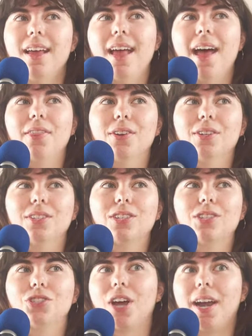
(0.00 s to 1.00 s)
and
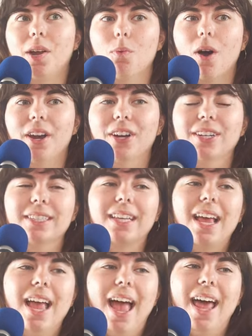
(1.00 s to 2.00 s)
there's Shining Waters,
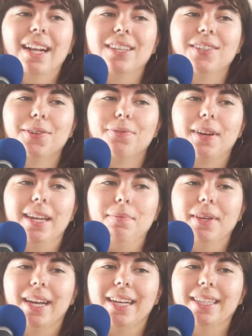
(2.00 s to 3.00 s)
and it's so funny
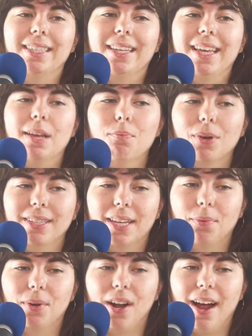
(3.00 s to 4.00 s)
because in Prince
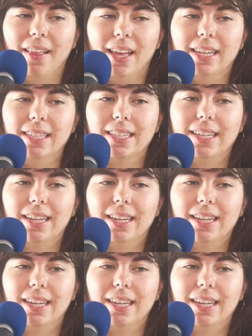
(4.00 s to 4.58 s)
Edward Island,